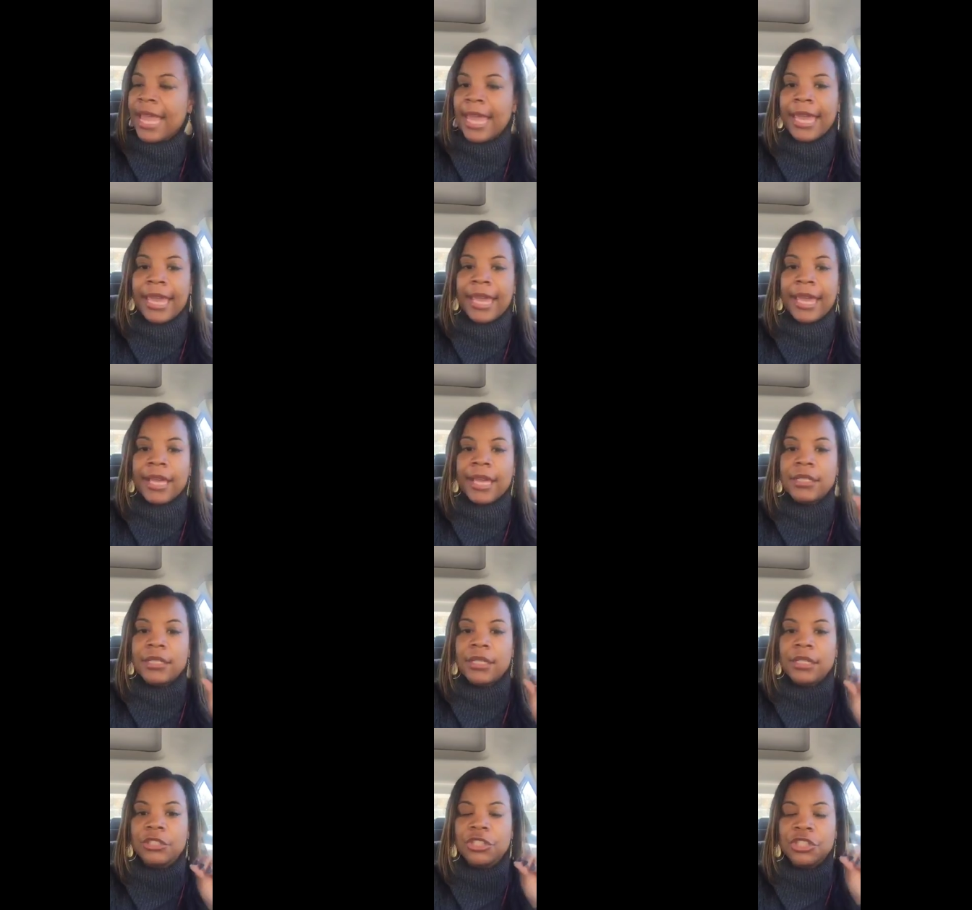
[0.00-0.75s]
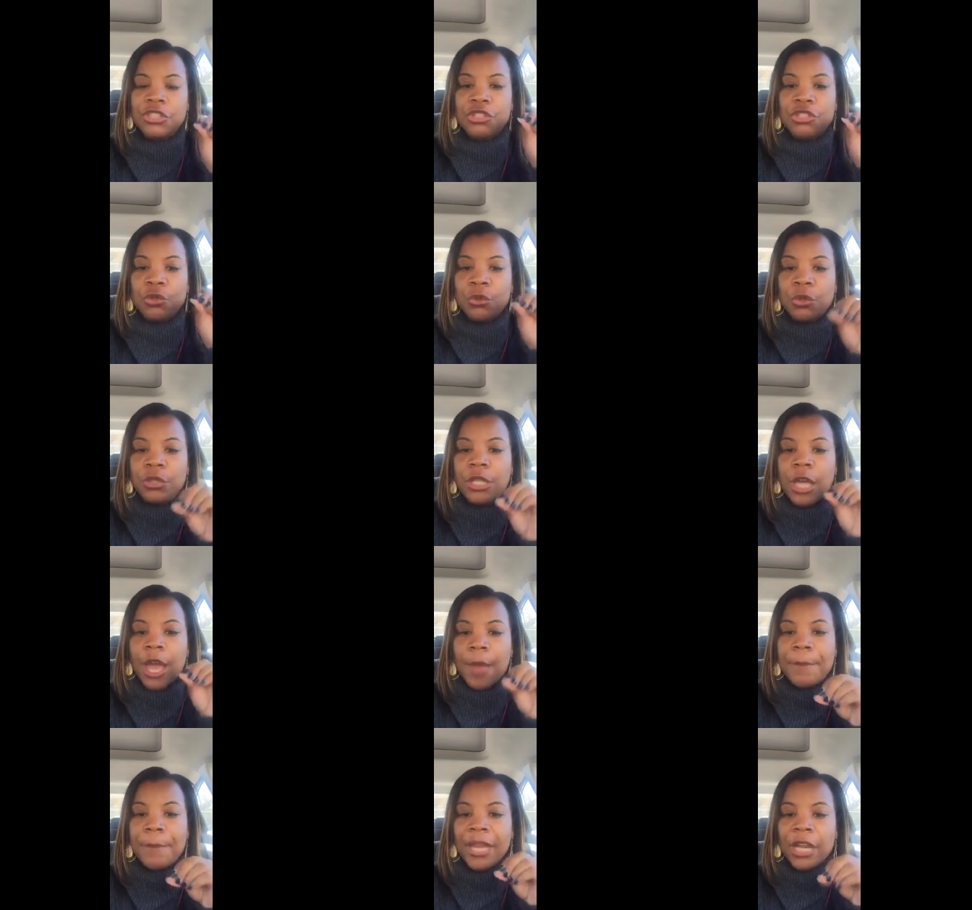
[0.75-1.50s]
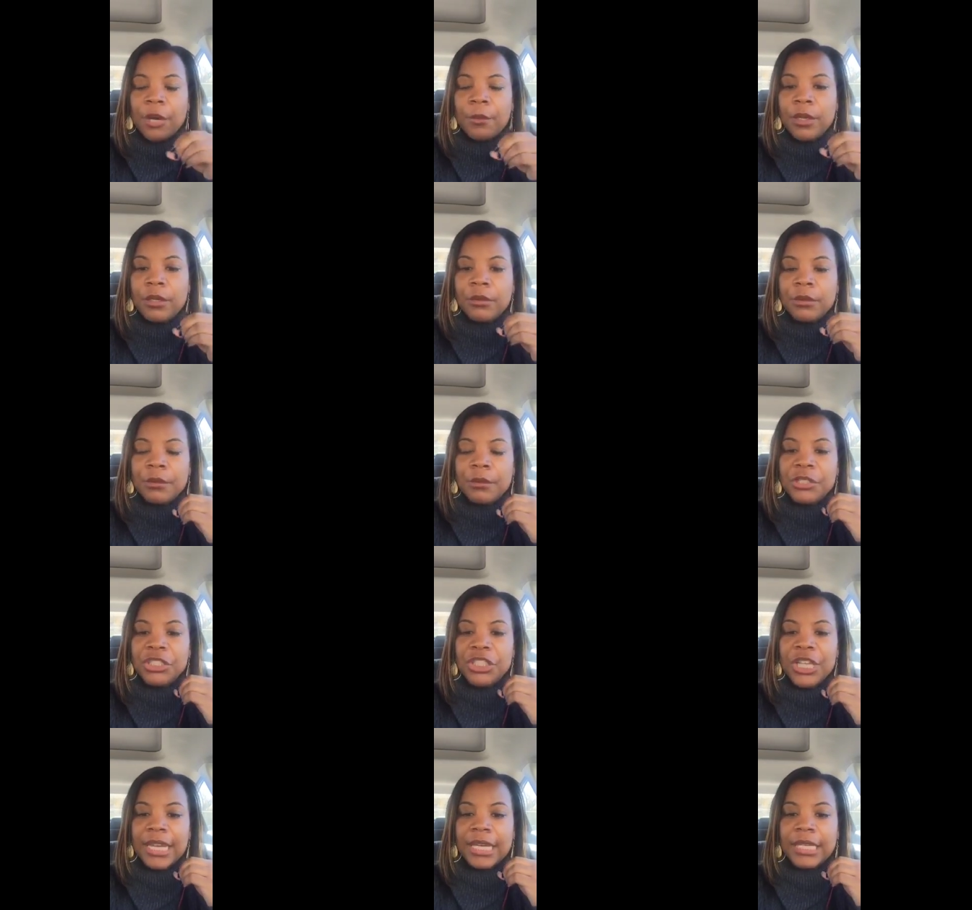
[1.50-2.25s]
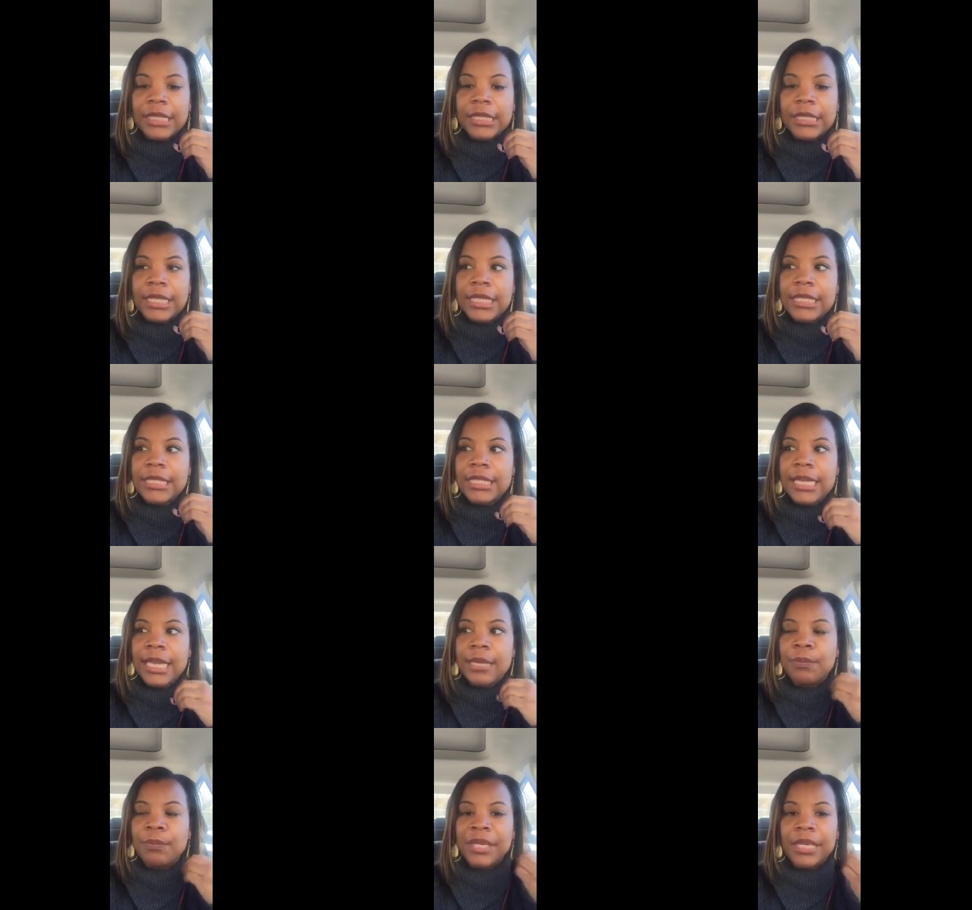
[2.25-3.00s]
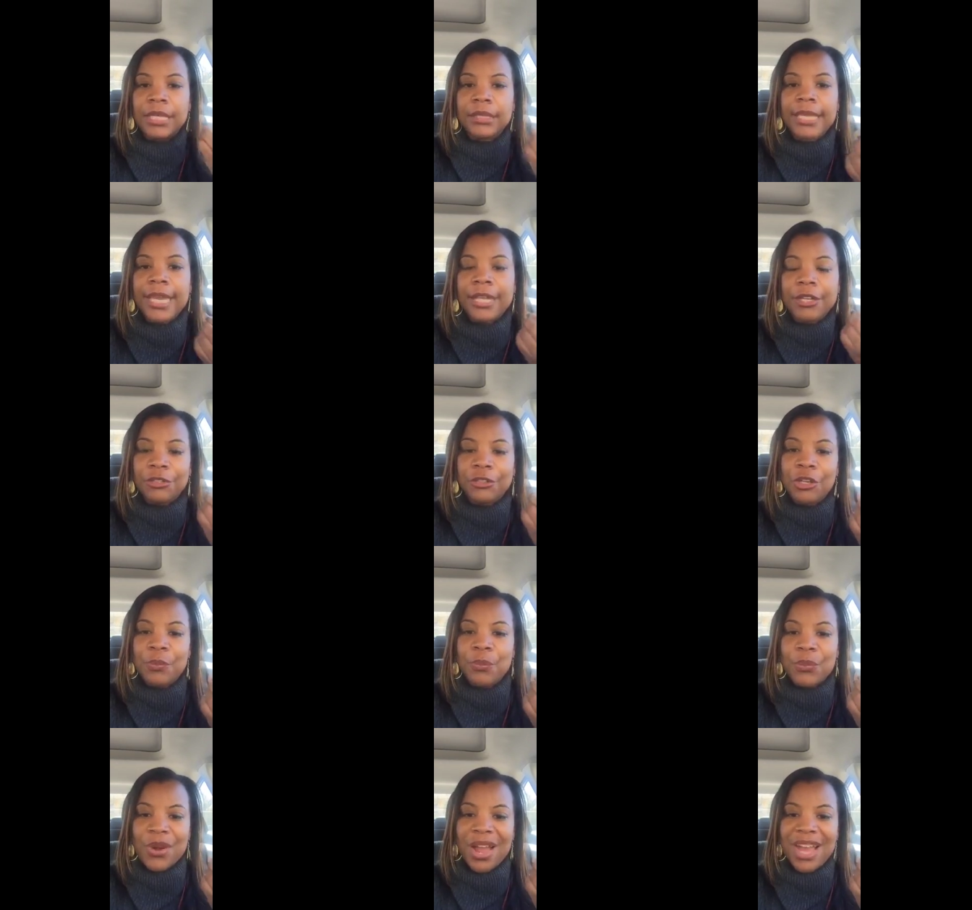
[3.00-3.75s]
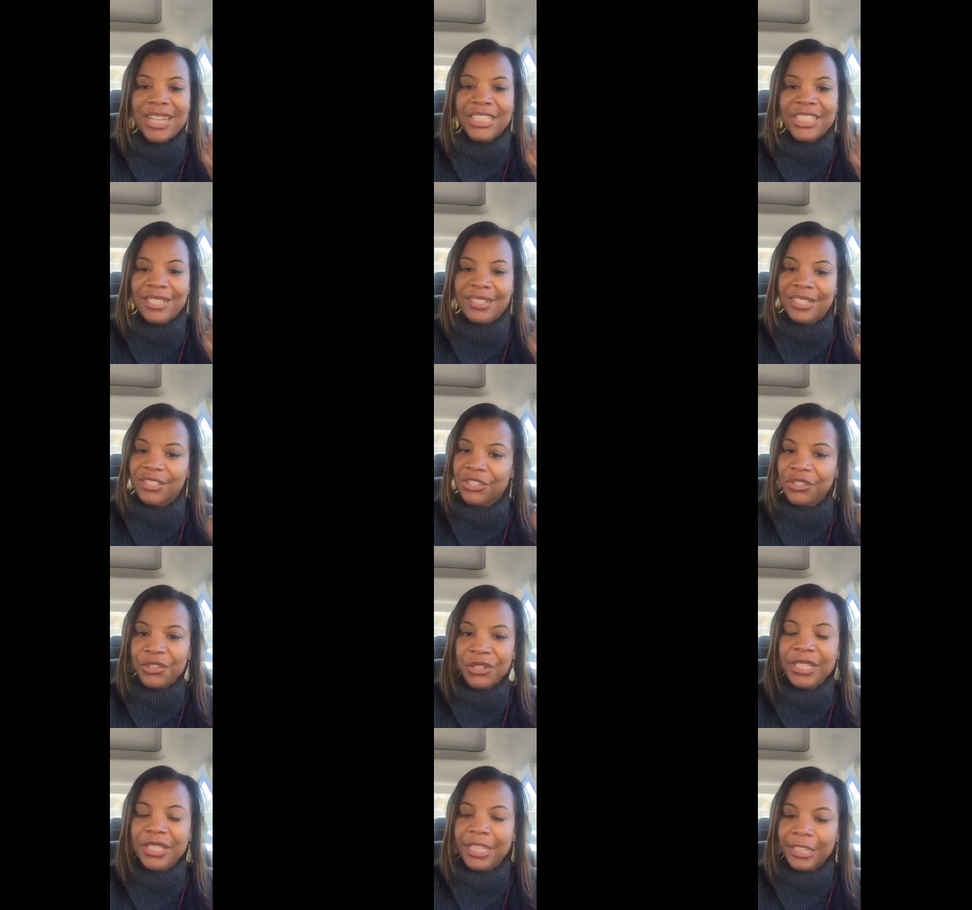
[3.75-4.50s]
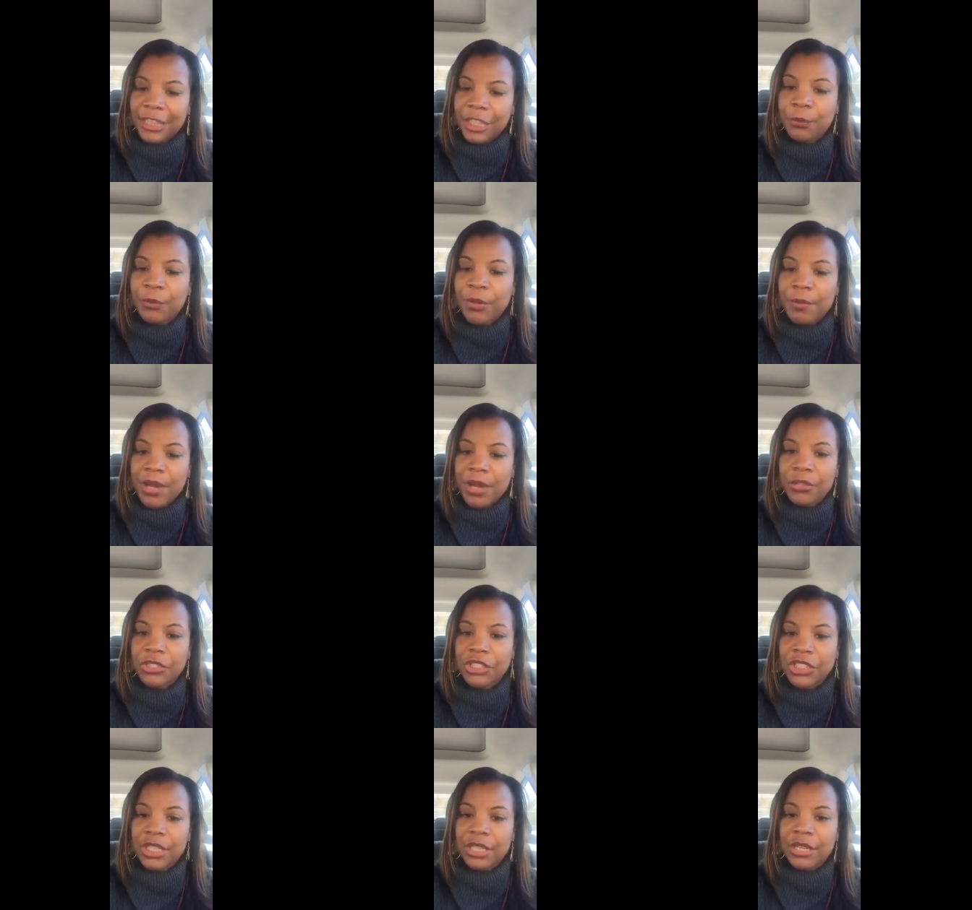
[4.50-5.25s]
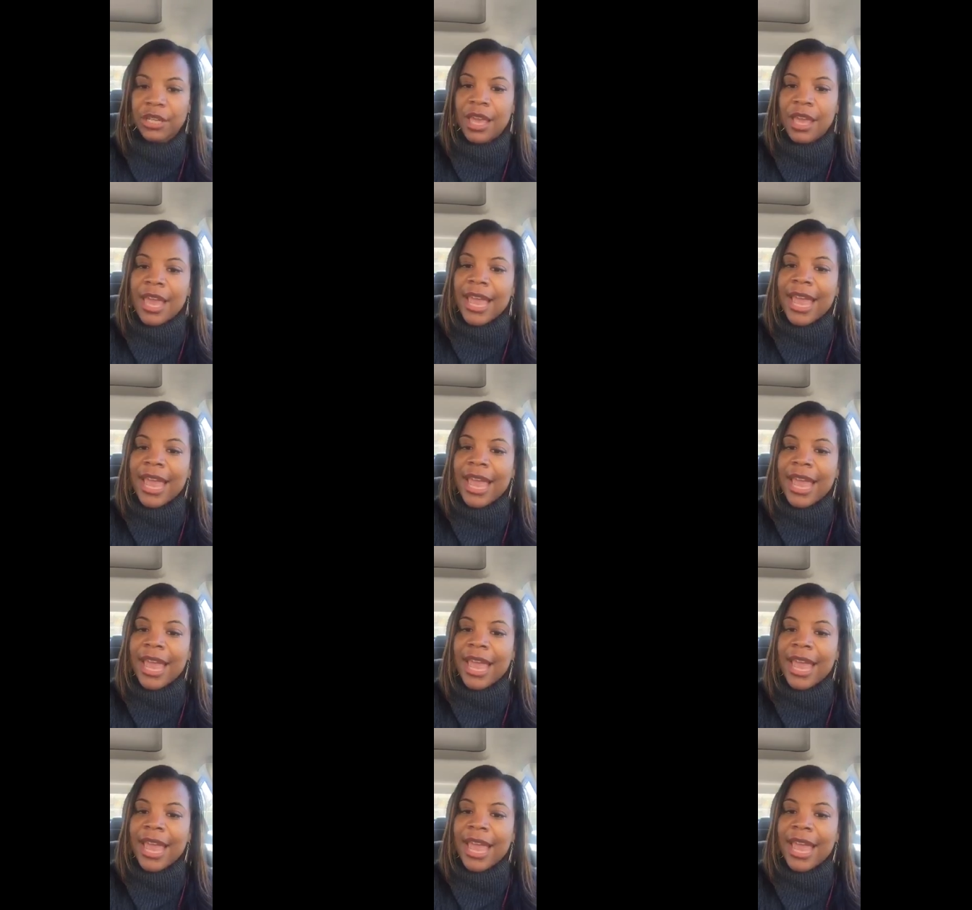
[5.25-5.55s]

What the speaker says: and just doing that bare minimum checklist and being late on your projects that you're going to get the promotion.